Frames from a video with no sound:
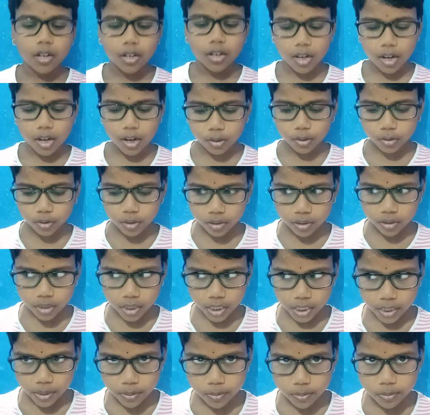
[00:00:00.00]
Now the
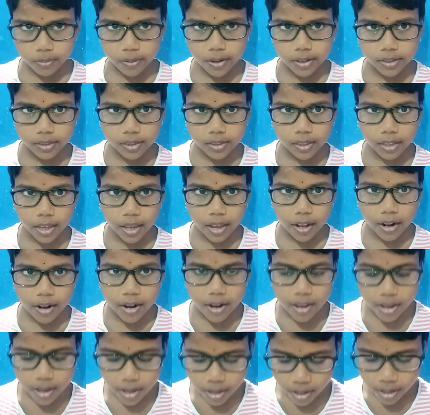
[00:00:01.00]
thieves were
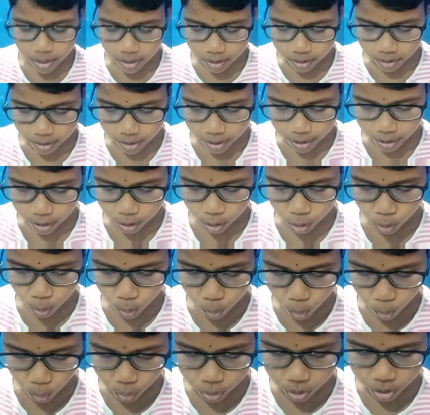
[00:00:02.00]
scared. They
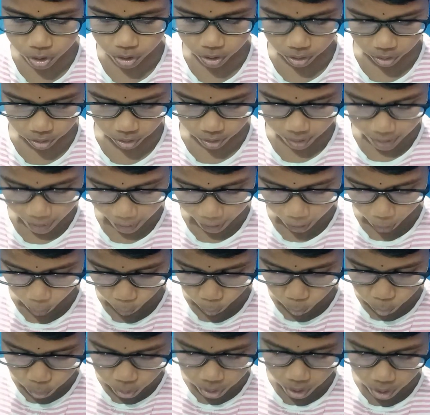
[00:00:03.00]
looked
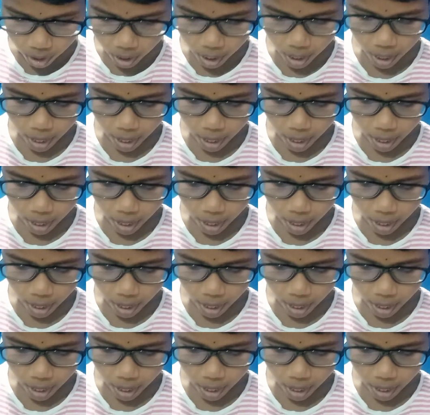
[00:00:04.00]
down